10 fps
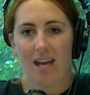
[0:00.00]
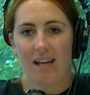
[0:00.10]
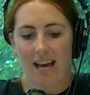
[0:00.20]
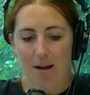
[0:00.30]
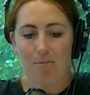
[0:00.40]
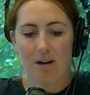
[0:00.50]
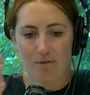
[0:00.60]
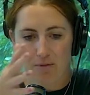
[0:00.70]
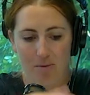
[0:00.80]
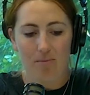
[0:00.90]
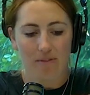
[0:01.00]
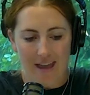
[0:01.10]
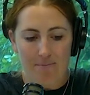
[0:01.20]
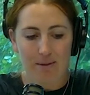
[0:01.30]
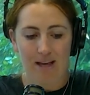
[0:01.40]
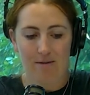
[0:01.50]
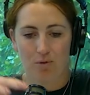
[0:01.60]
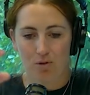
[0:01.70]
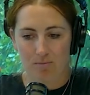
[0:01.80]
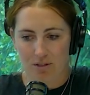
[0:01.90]
come from that
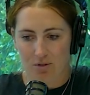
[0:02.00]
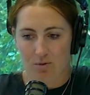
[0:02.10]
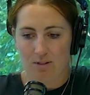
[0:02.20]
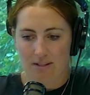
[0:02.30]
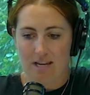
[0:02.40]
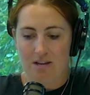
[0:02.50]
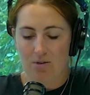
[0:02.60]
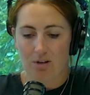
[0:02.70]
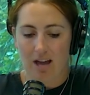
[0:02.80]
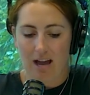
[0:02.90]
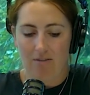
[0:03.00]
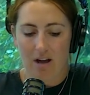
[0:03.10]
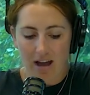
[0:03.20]
platform to seeing you live,